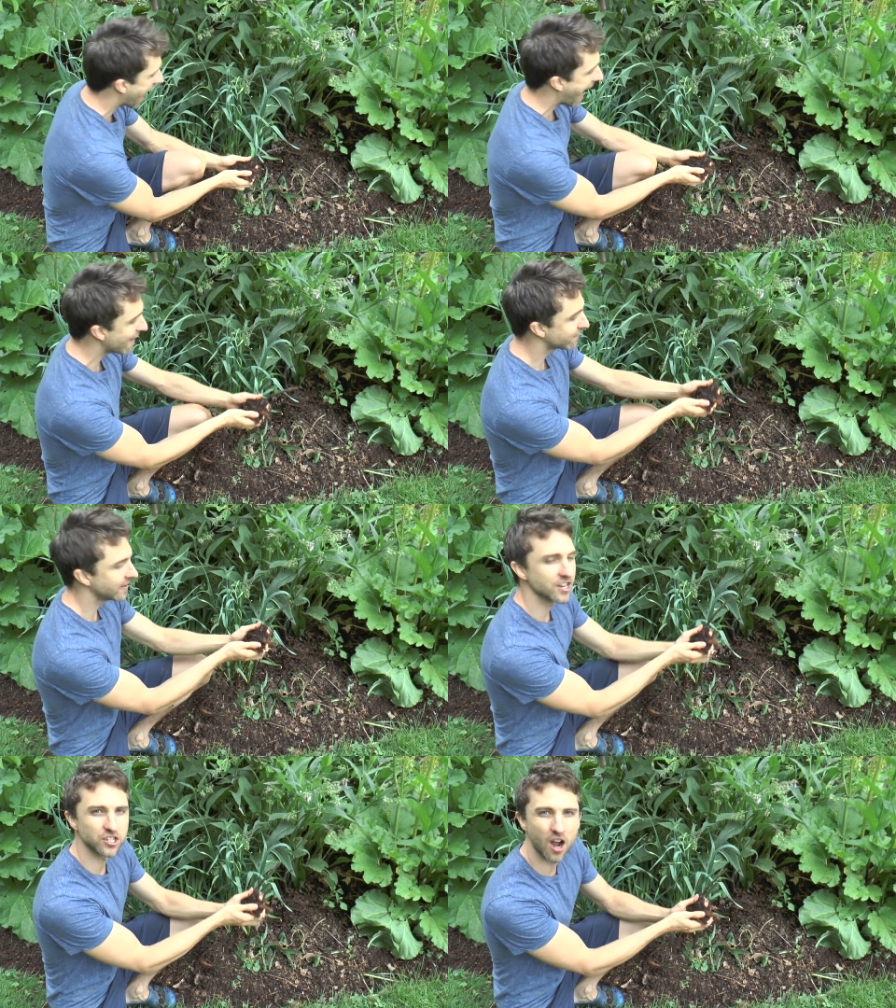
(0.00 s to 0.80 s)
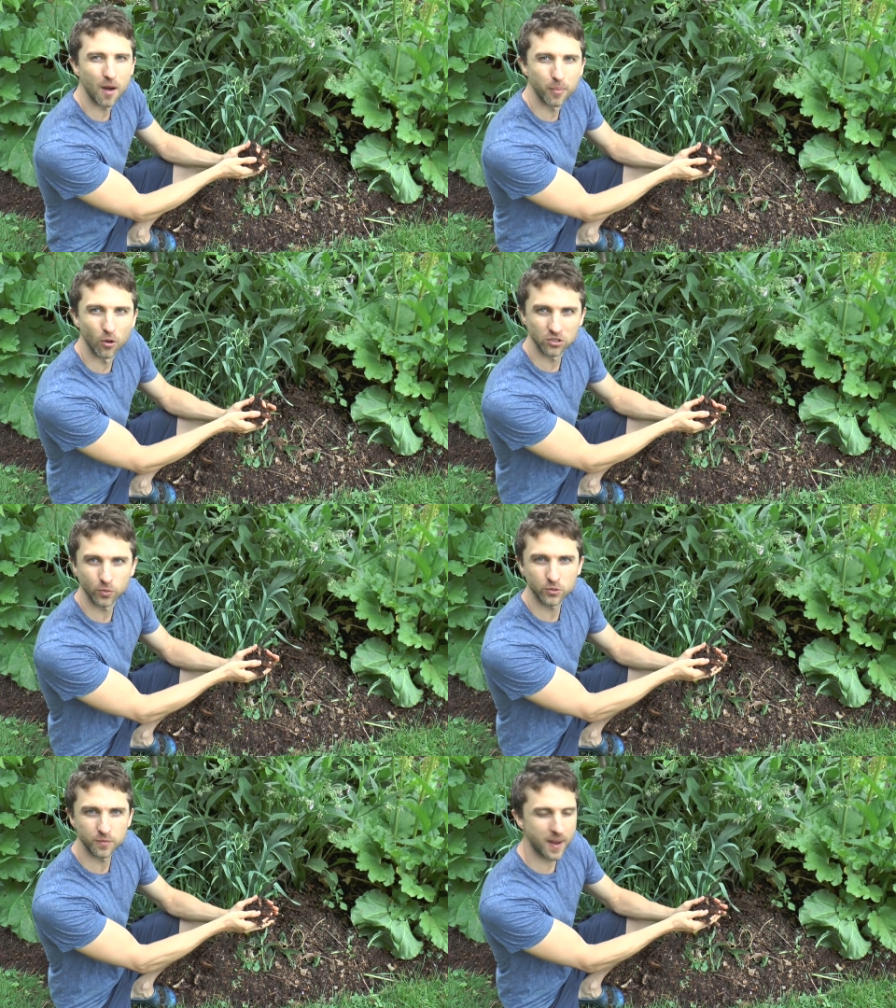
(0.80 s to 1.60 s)
half-finished compost,
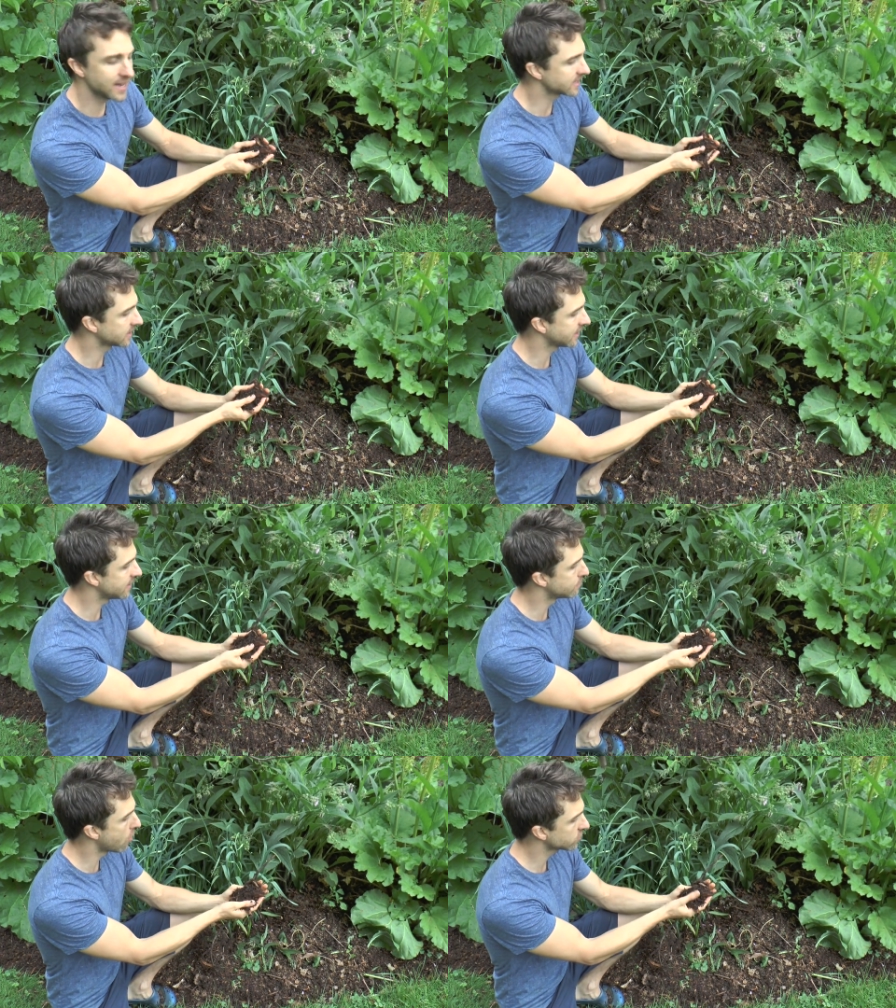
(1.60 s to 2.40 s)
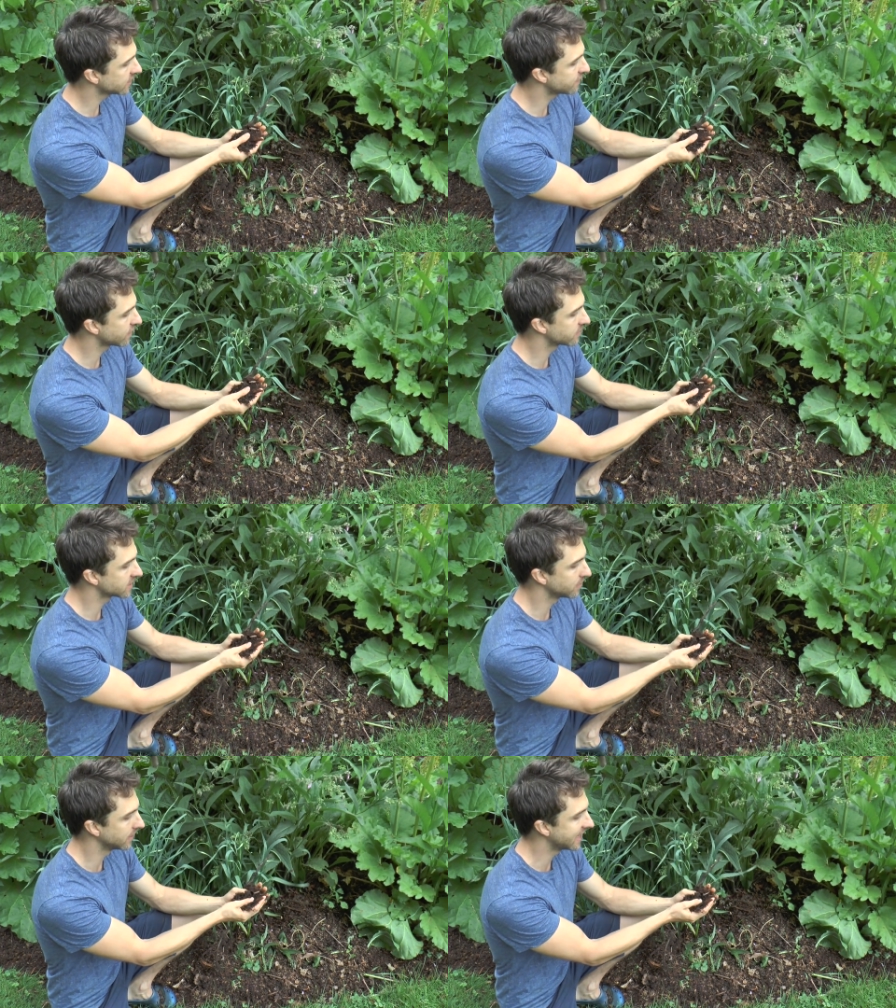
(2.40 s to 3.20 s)
which was basically mostly from
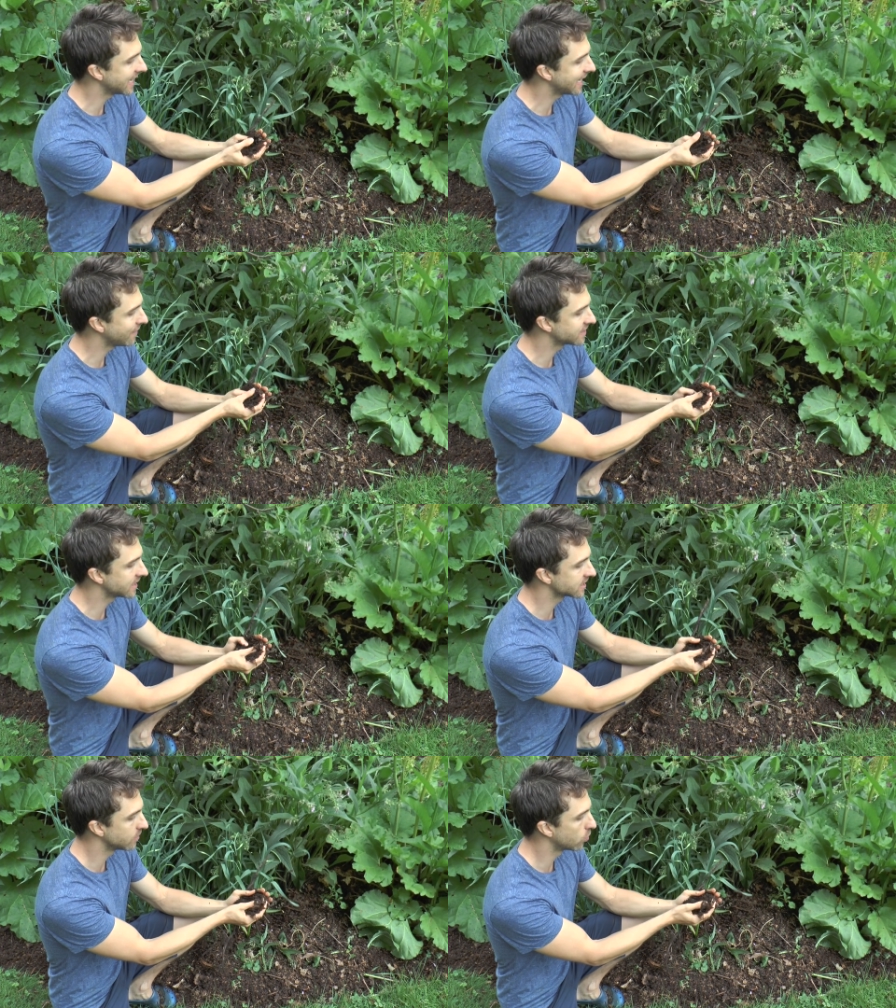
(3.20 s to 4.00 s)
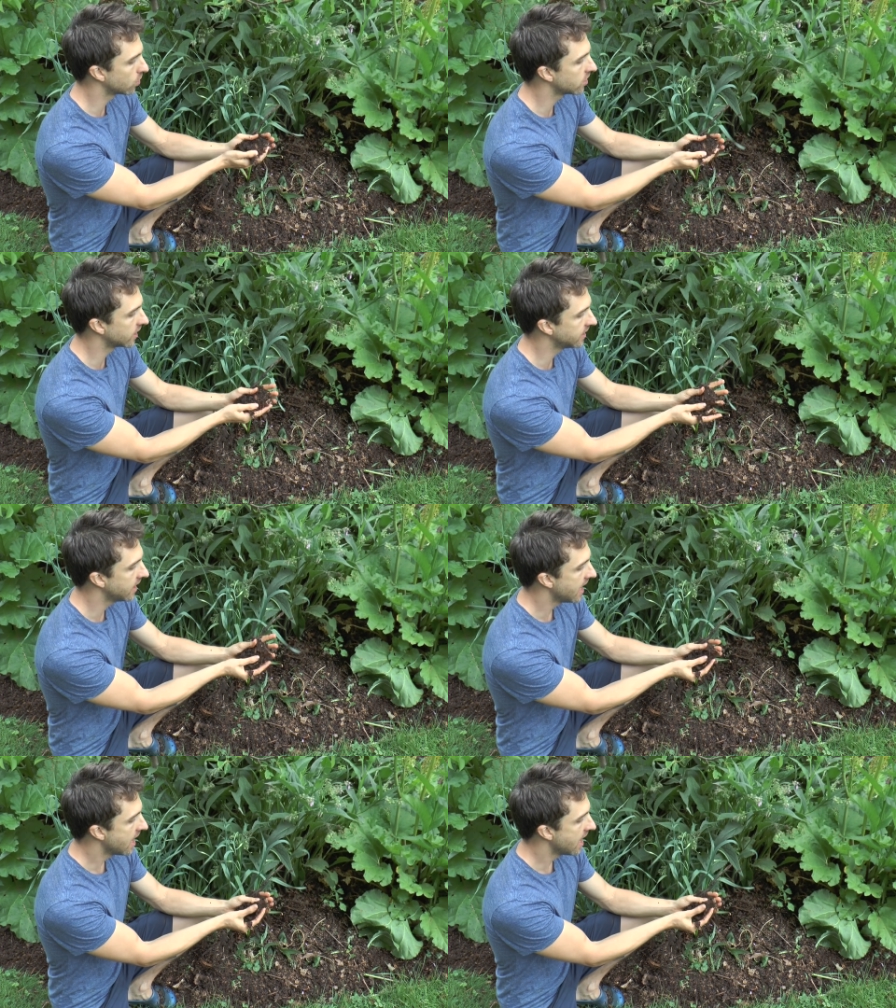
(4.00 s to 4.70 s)
some leaves and some wood.